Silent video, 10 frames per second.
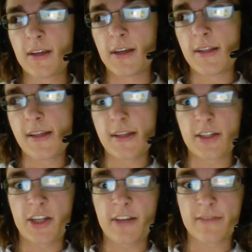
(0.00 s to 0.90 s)
And then the
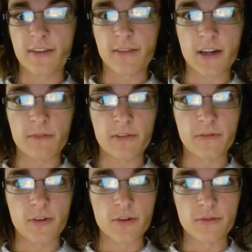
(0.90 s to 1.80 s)
Chiefs have a couple
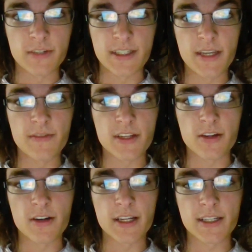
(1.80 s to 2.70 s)
of good receiving
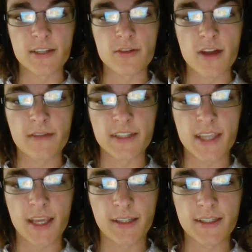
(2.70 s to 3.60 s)
targets in Travis
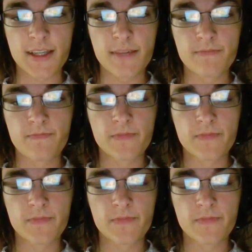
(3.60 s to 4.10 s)
Kelce.